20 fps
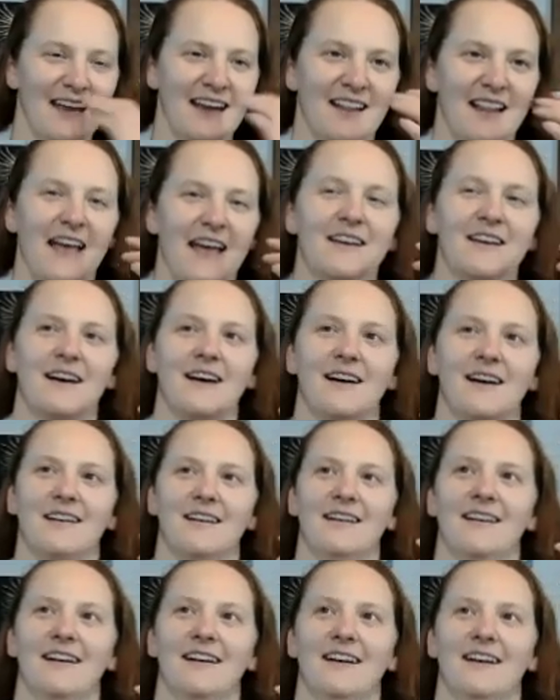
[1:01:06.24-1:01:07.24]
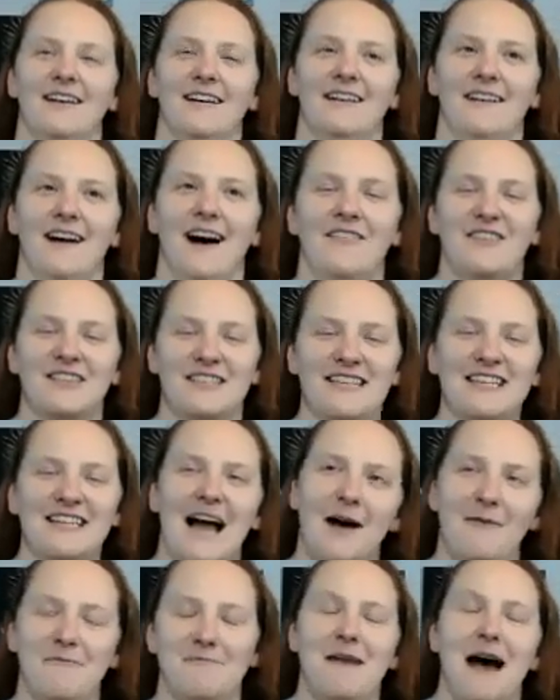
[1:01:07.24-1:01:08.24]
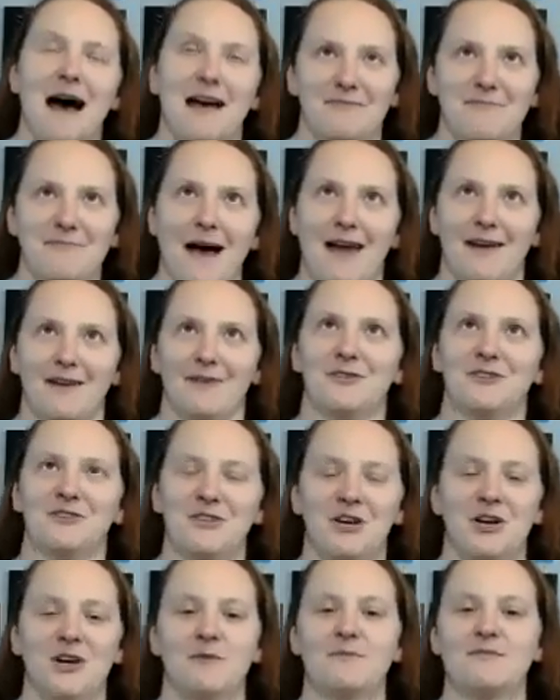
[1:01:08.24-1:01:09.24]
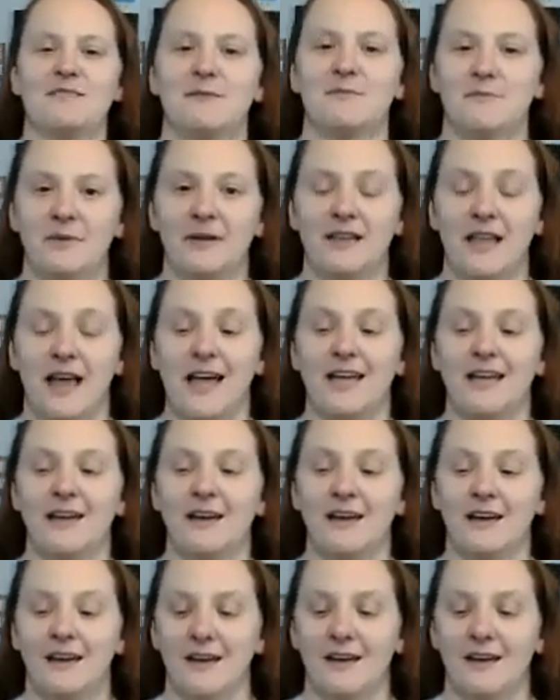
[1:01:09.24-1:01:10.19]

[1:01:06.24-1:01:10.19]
like a, obviously not mathematical terms, but like